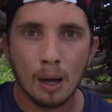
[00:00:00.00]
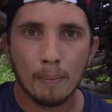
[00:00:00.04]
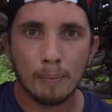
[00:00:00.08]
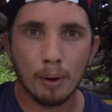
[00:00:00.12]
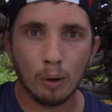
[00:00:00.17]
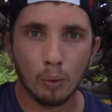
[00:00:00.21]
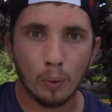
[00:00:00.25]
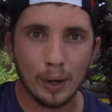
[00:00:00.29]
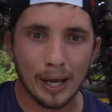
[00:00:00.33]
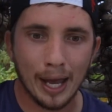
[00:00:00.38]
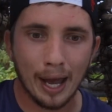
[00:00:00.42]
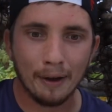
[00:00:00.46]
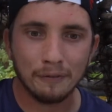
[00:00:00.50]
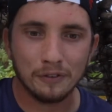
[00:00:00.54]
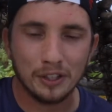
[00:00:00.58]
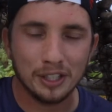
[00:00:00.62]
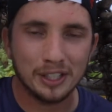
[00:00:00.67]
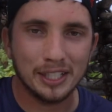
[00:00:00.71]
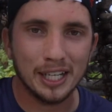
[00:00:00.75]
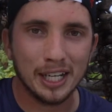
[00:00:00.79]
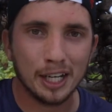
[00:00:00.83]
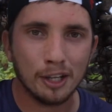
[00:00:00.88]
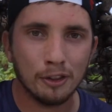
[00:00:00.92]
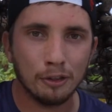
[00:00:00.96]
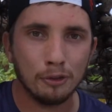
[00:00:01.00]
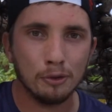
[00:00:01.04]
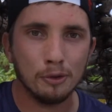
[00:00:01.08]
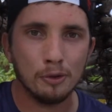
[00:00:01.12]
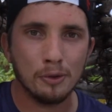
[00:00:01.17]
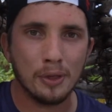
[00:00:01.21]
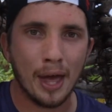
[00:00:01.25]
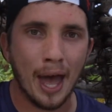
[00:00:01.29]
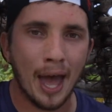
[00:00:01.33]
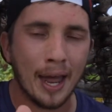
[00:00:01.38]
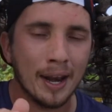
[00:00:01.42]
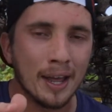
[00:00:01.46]
But we have to dig
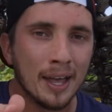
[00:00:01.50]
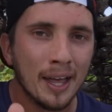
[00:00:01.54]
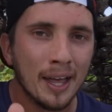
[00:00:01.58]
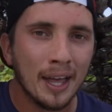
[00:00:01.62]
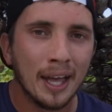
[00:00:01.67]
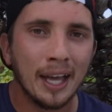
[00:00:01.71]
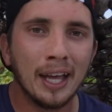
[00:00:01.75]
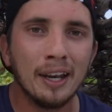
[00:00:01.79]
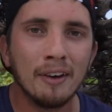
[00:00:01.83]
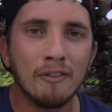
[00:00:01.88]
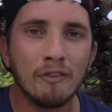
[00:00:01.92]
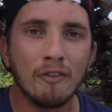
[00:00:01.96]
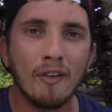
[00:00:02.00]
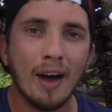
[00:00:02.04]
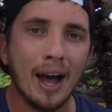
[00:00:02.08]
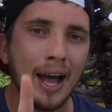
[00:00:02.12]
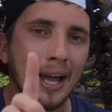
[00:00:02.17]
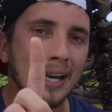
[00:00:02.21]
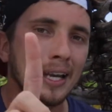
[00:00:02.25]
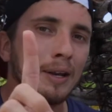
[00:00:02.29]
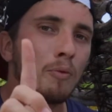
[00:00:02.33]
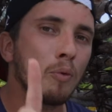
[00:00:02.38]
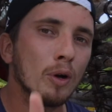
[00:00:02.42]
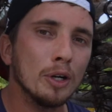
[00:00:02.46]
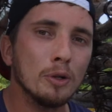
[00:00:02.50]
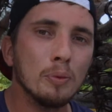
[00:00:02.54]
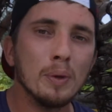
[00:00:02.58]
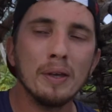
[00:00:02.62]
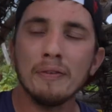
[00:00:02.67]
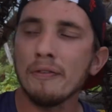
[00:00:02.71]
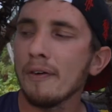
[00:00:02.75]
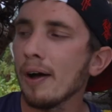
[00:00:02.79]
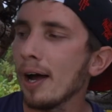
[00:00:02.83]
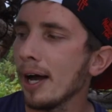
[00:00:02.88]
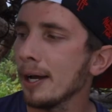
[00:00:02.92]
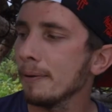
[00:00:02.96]
through that and find. And what do we
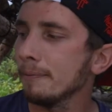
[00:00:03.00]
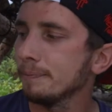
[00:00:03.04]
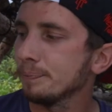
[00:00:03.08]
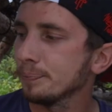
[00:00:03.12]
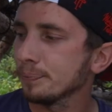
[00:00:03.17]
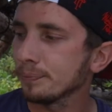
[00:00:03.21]
find?